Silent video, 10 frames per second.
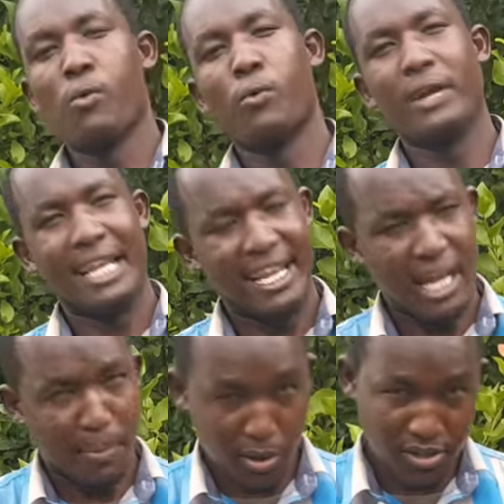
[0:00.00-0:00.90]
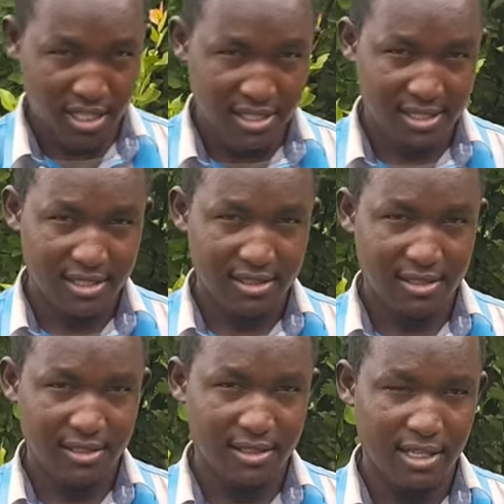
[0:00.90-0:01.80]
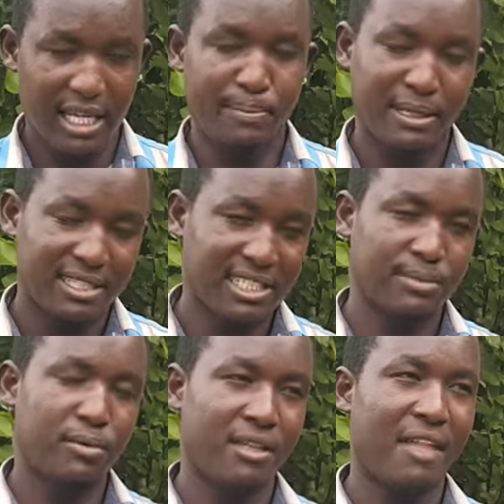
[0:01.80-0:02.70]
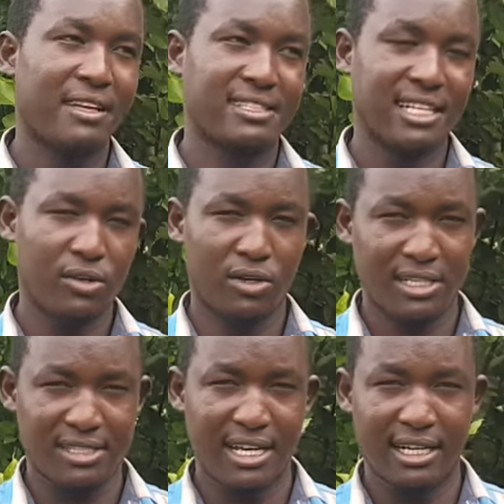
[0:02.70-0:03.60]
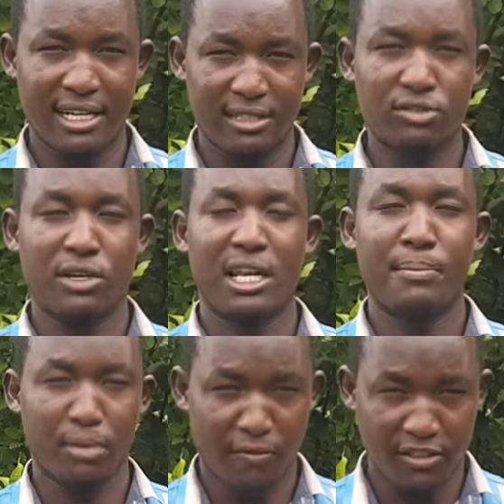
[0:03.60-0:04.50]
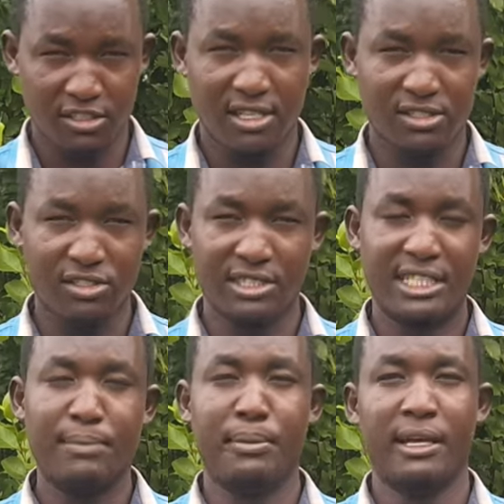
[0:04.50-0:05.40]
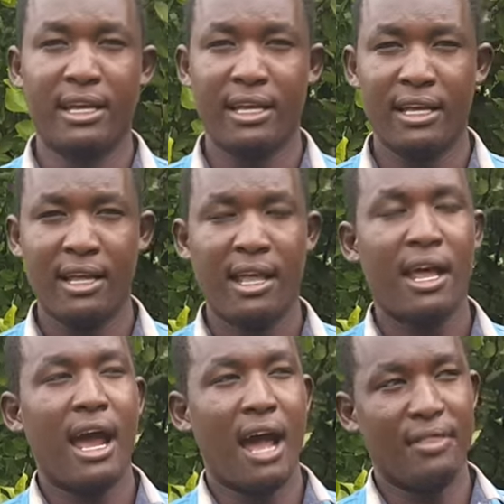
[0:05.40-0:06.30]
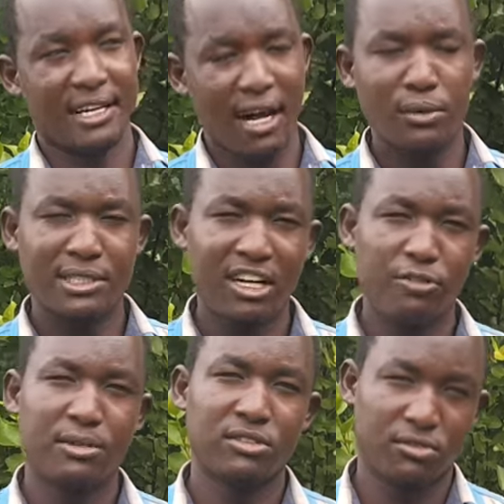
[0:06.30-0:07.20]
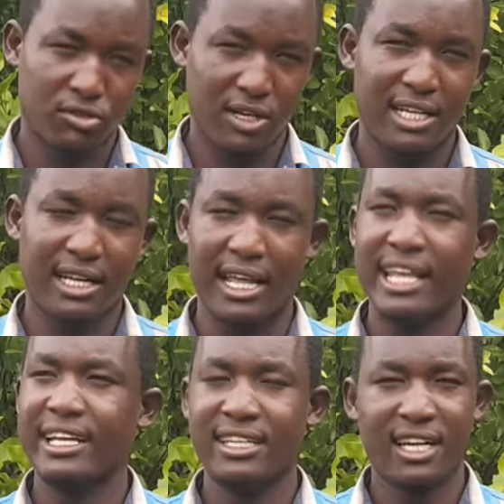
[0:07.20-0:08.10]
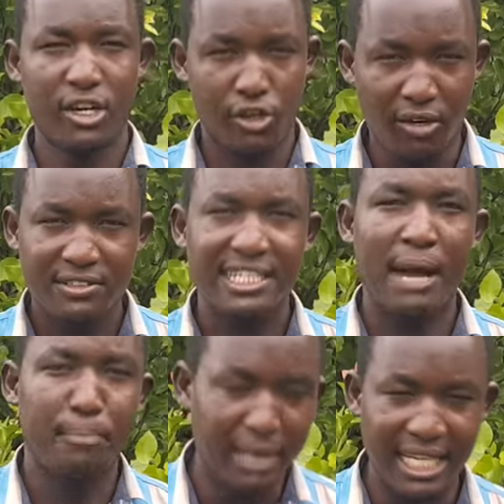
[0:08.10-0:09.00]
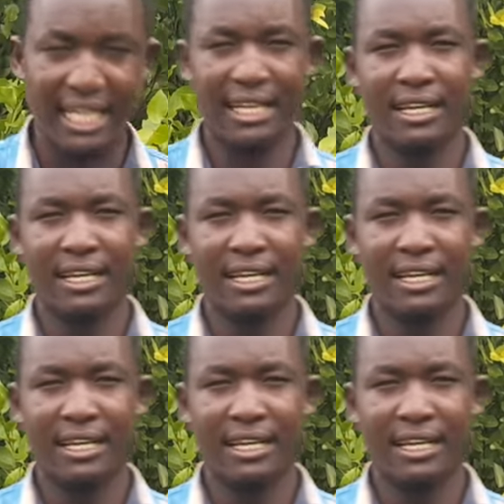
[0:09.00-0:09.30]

we led a process in partnership with other stakeholders like Turkana Professionals Association, TPA, and the county government of Turkana in drafting a bill